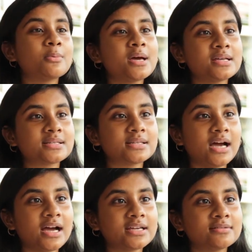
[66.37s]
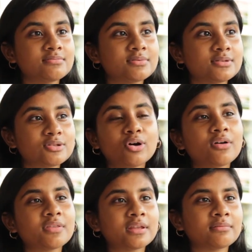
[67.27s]
US, I
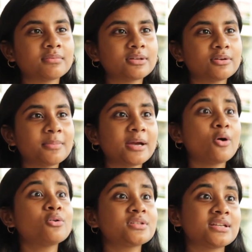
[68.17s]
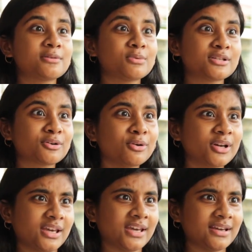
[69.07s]
saw that, you know, my host dad was
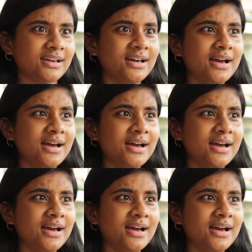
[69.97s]
cooking.